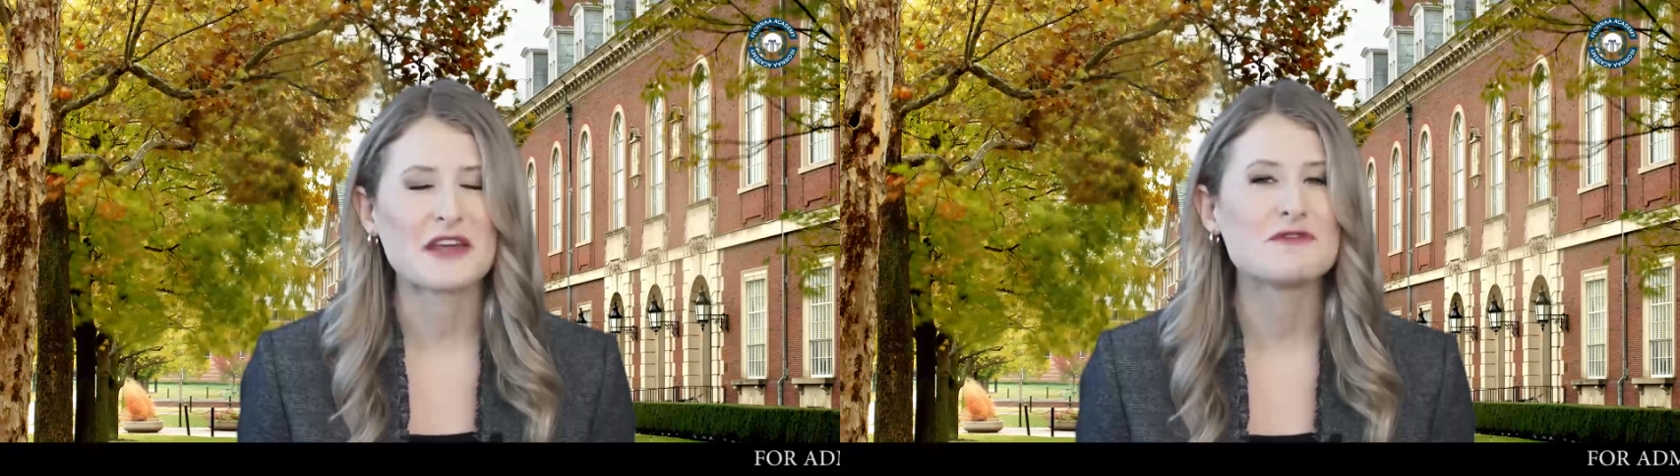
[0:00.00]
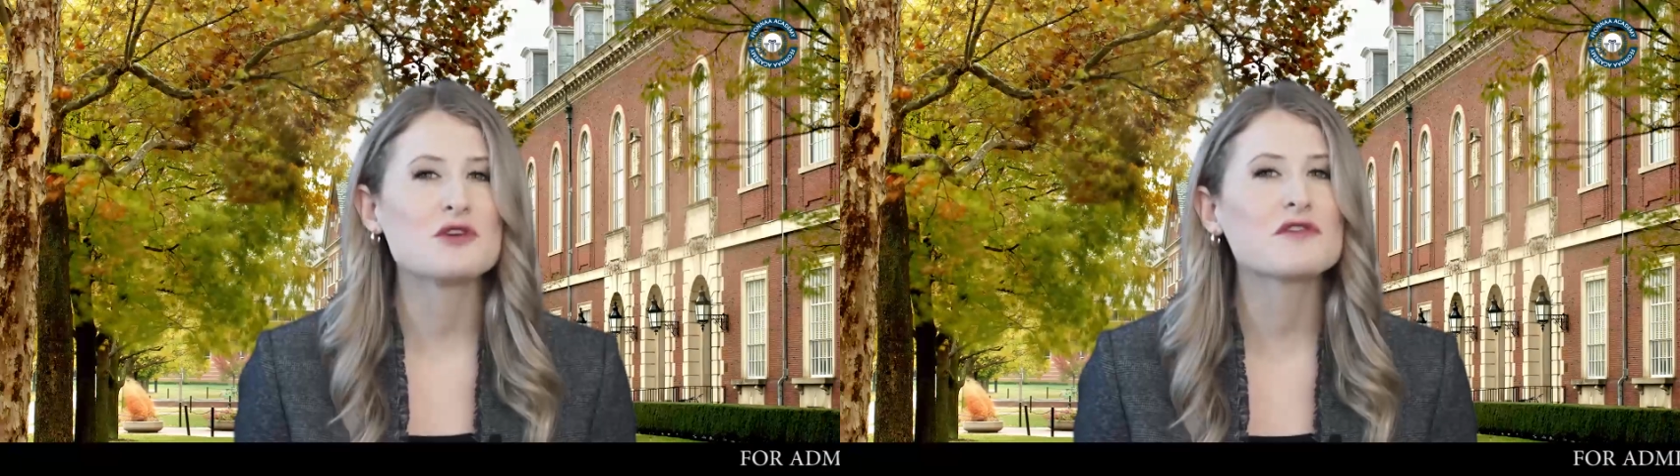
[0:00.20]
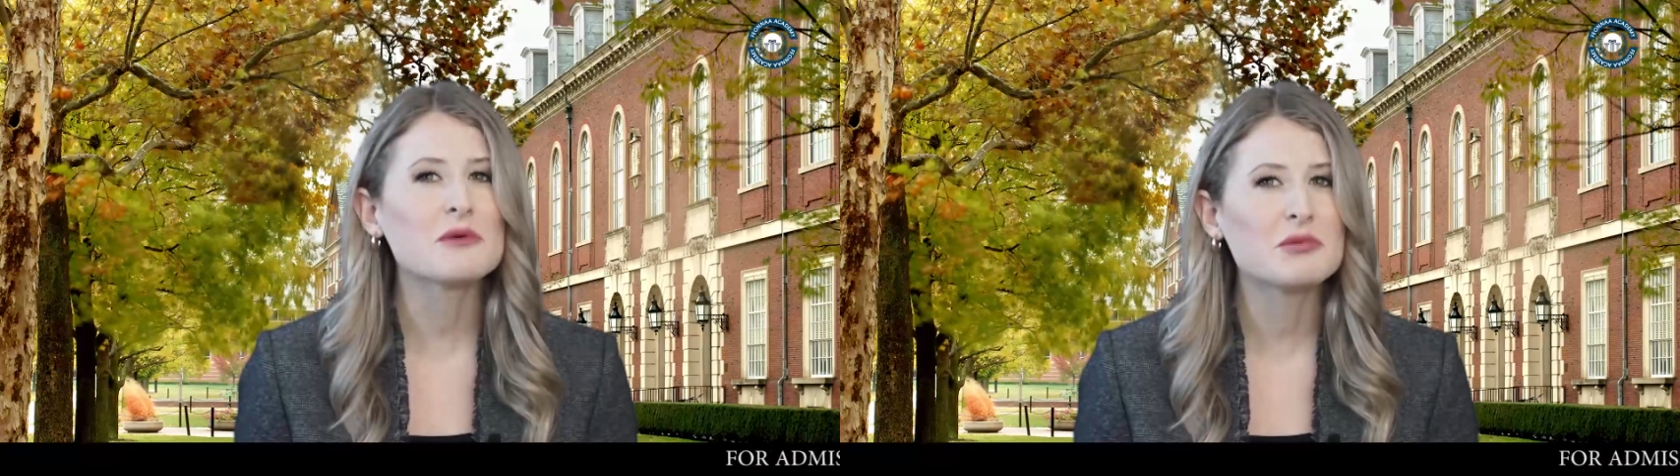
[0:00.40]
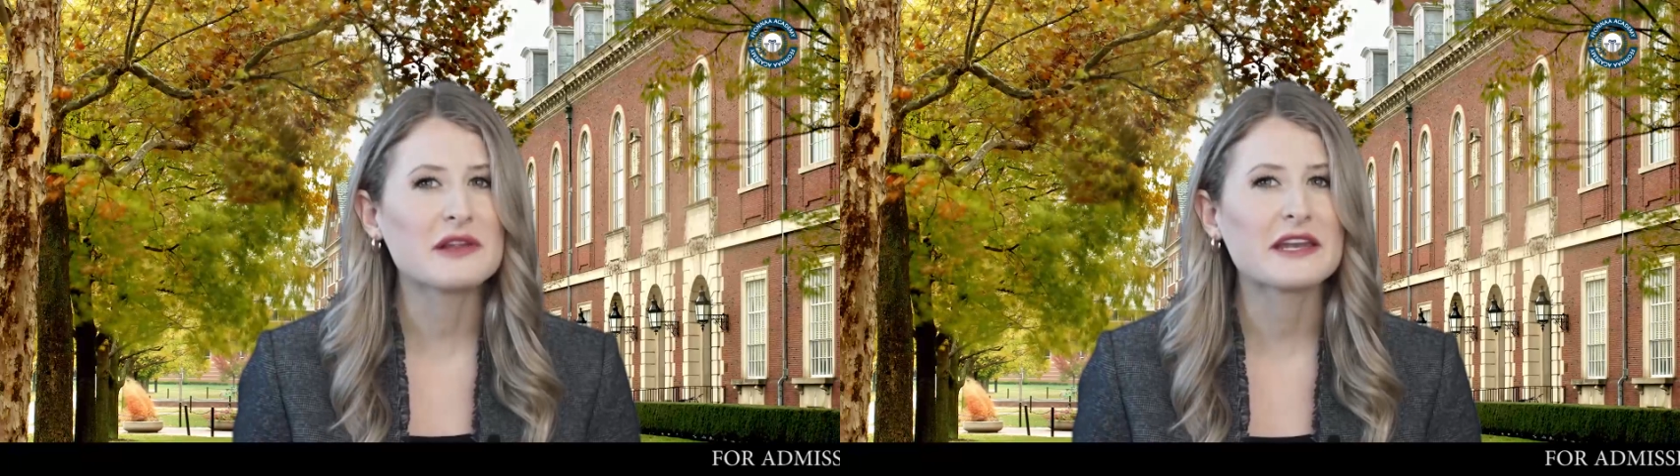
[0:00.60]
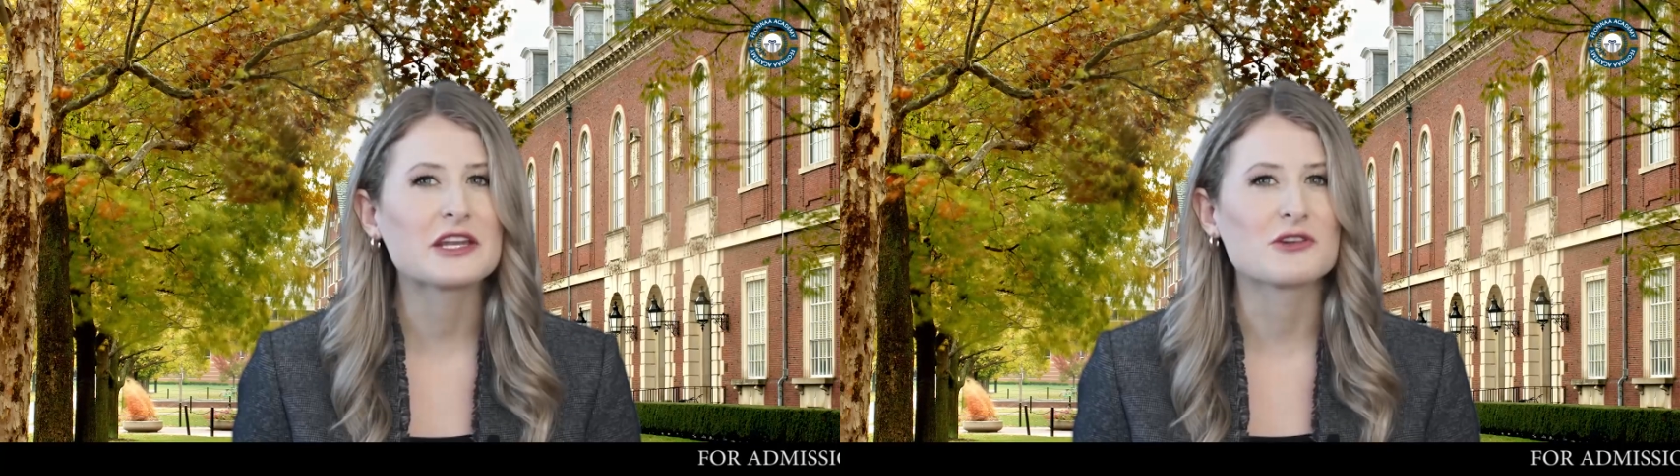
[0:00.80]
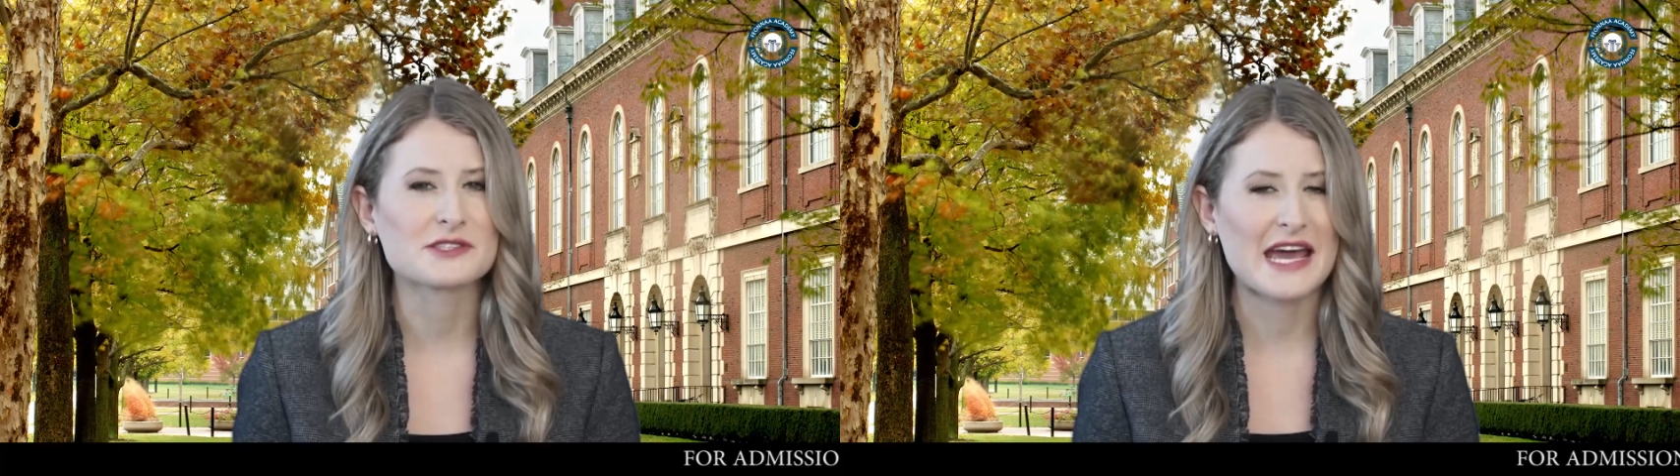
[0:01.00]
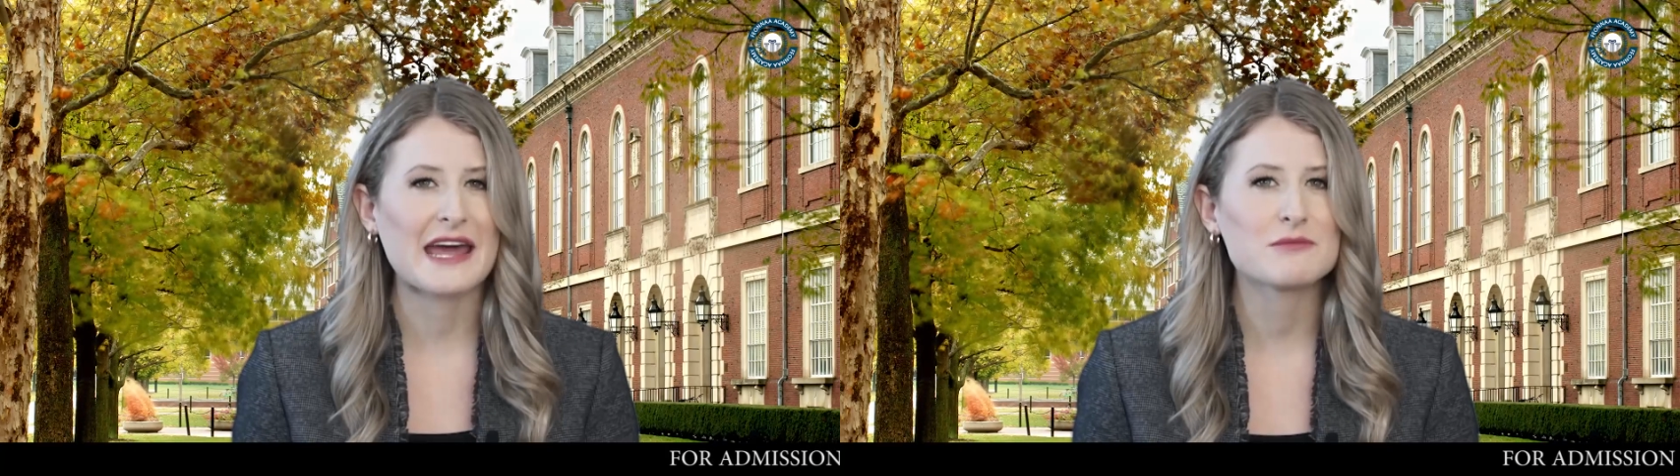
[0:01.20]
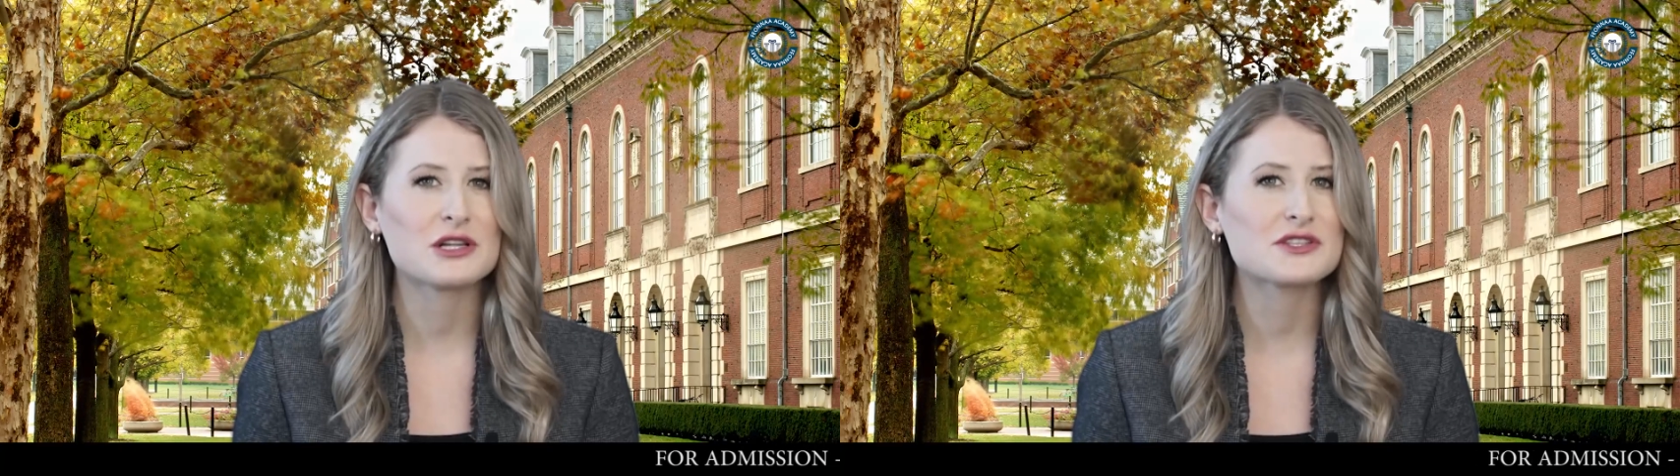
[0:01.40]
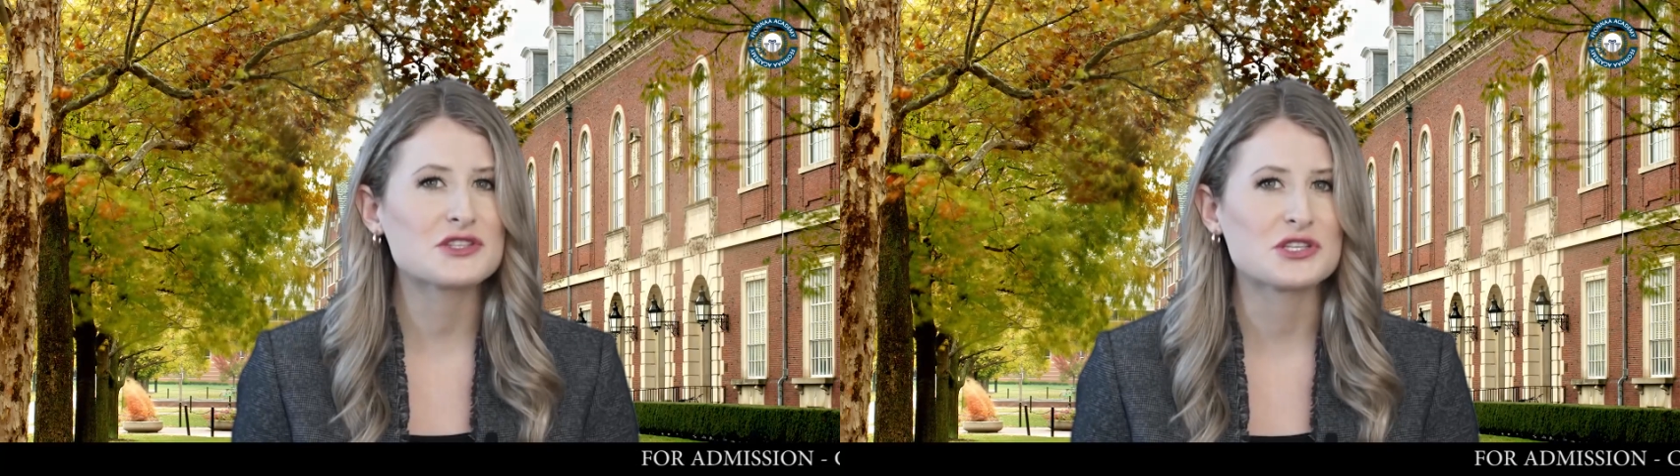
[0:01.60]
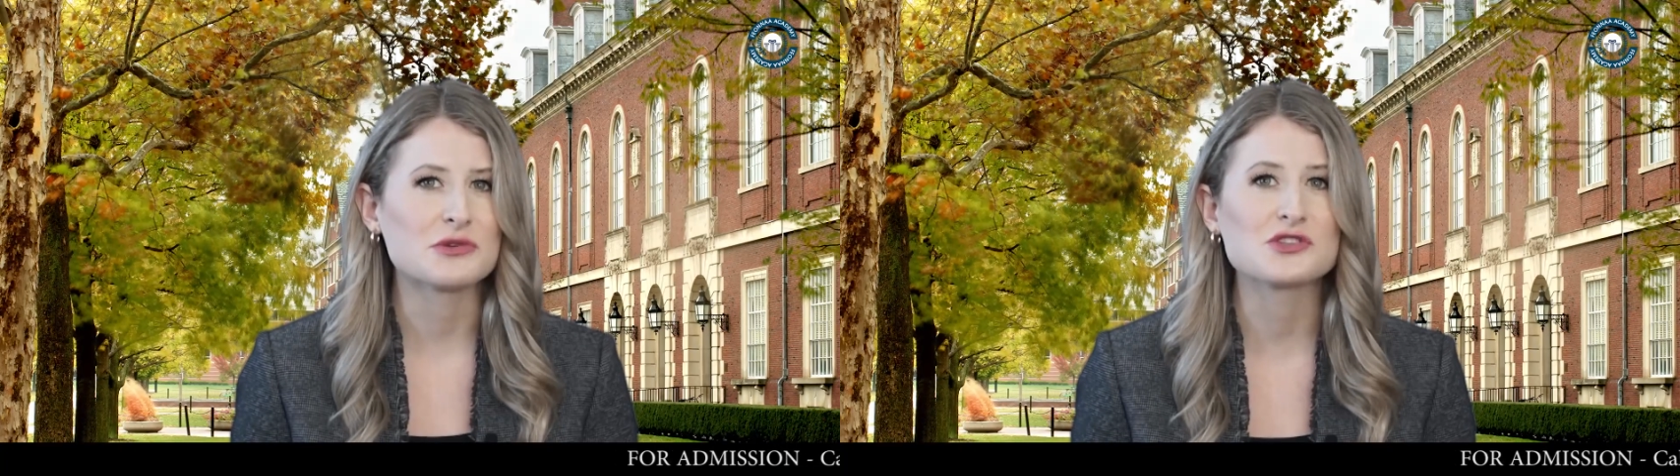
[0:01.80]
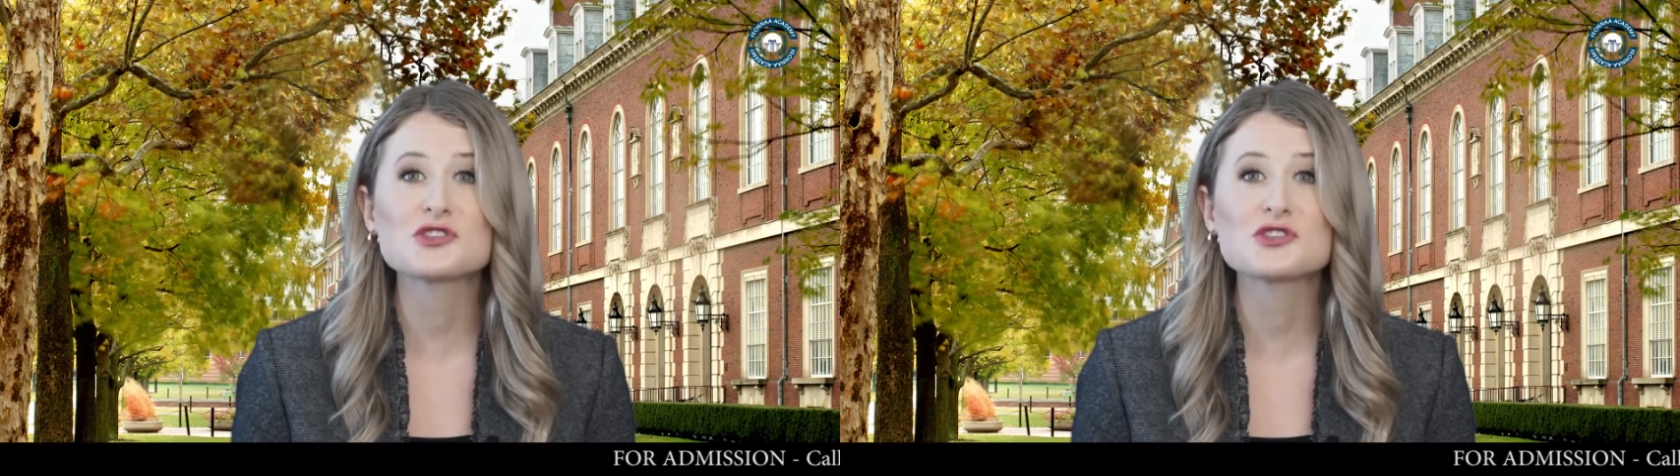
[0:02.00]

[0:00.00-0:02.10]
If you have completed your 10 plus 2,